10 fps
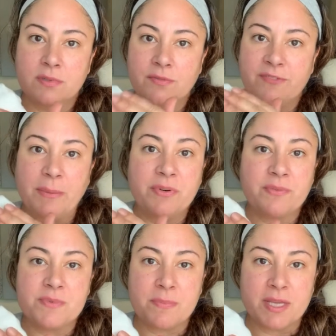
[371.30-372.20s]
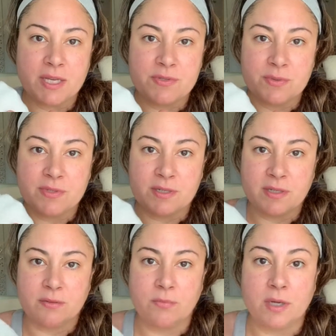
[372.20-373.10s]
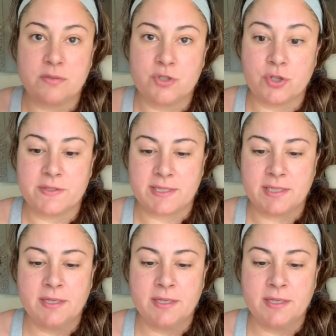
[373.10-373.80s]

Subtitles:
fabric from something else. It was a jersey.